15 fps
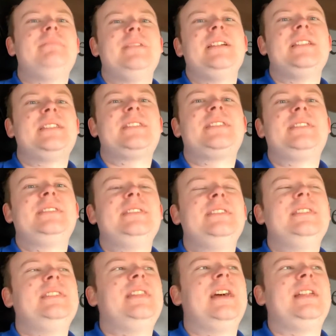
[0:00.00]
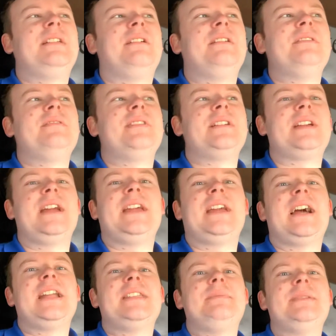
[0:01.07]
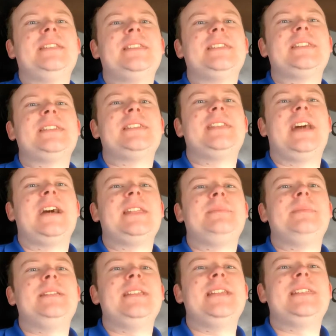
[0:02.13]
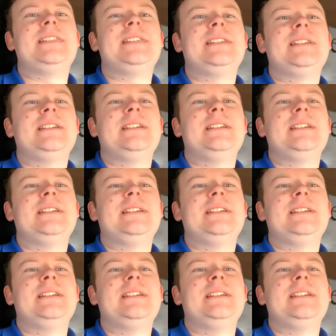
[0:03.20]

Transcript: it's then either getting admins to admin it,